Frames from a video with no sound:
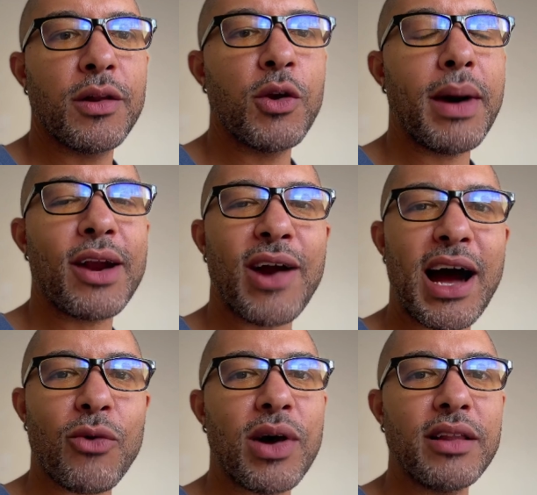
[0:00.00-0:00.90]
No matter
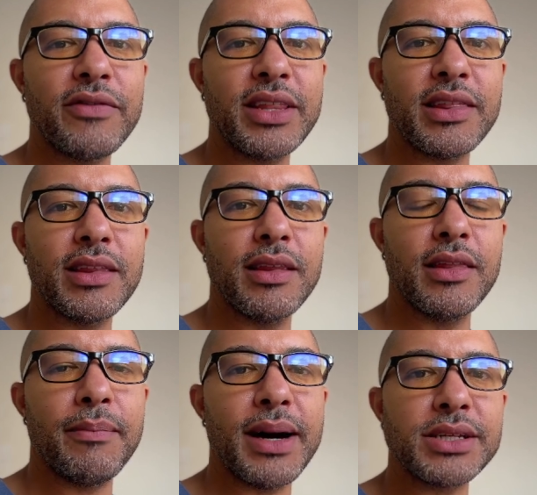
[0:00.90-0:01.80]
how relevant
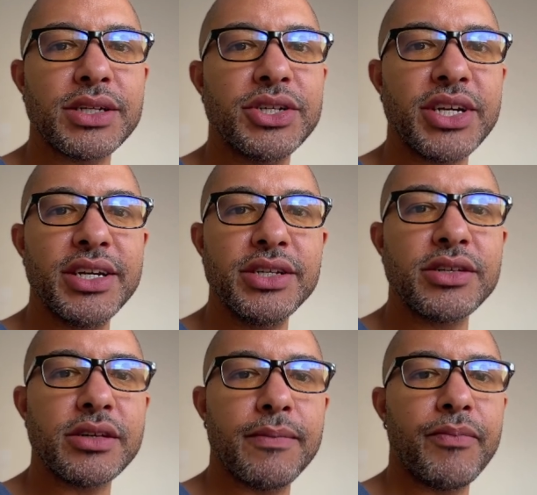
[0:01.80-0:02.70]
the message
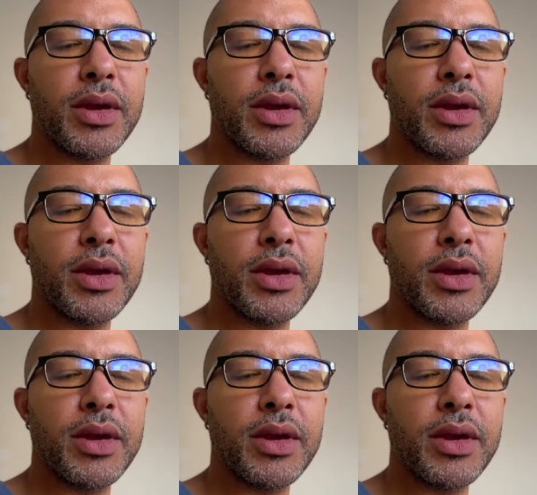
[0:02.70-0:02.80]
is,